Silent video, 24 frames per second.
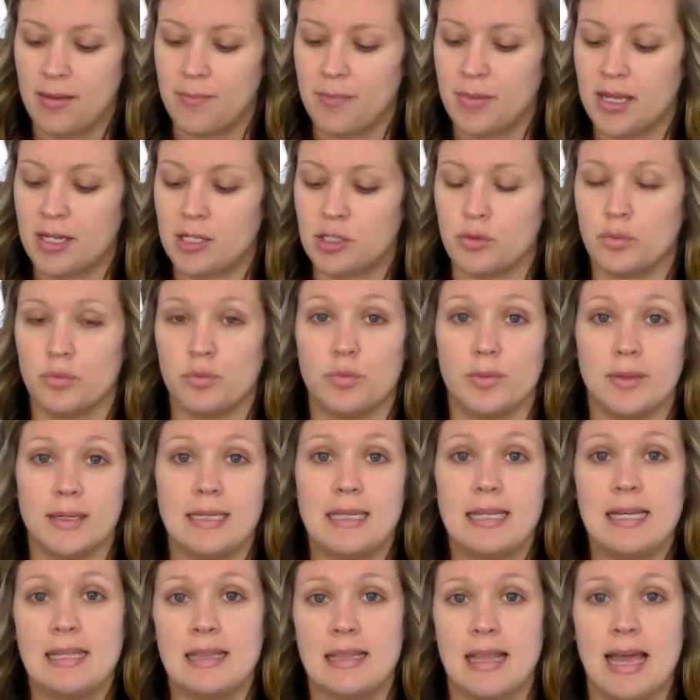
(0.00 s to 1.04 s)
It's
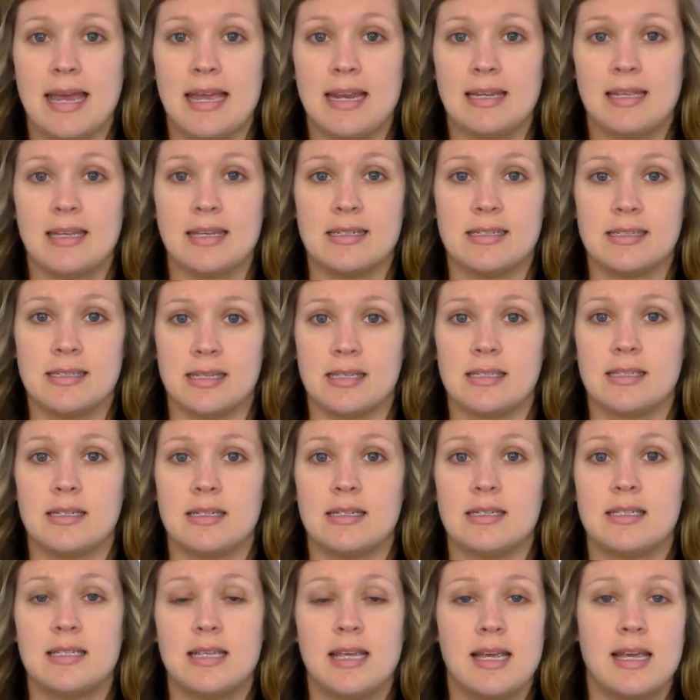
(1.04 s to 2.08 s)
really light
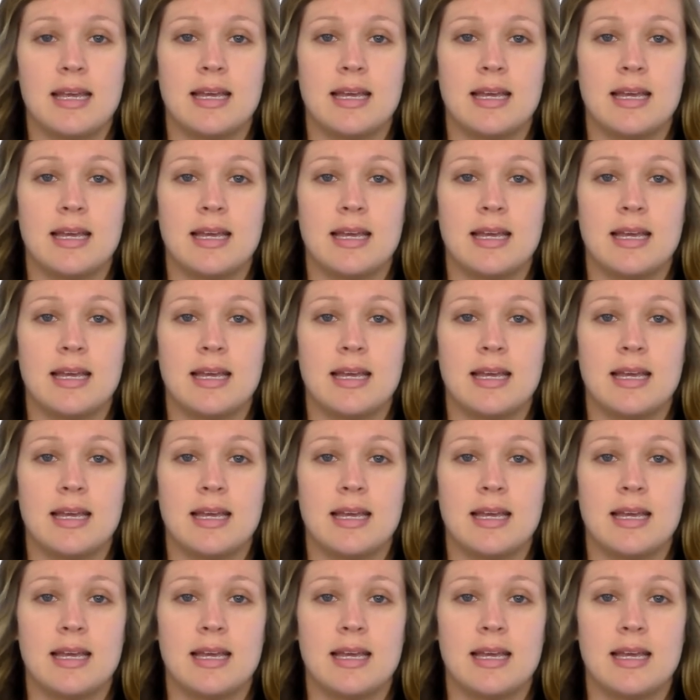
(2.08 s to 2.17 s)
consistency.